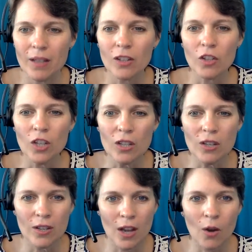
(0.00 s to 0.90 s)
So just
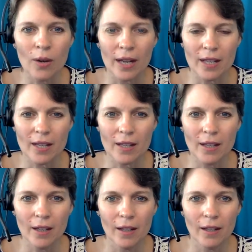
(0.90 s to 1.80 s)
notice
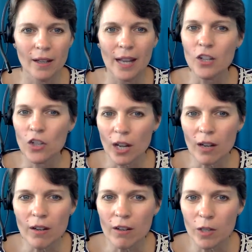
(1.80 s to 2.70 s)
and share
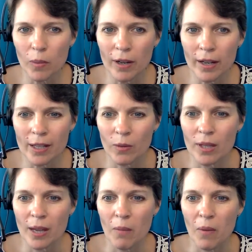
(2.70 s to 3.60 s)
your experience with
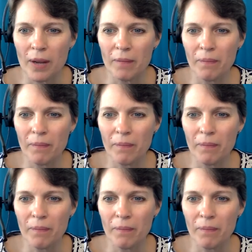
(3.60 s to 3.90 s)
someone.